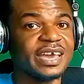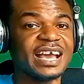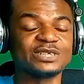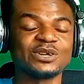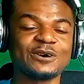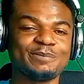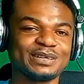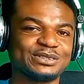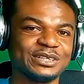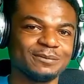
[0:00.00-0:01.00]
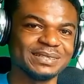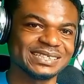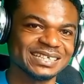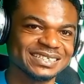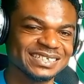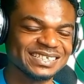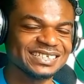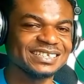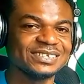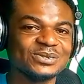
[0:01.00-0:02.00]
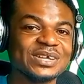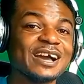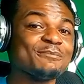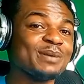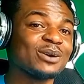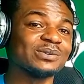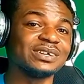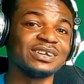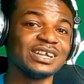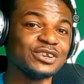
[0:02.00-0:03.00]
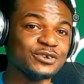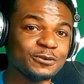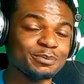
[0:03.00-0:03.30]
Hey guys, welcome back to Yaw Bass Lessons. Today I'm back with another new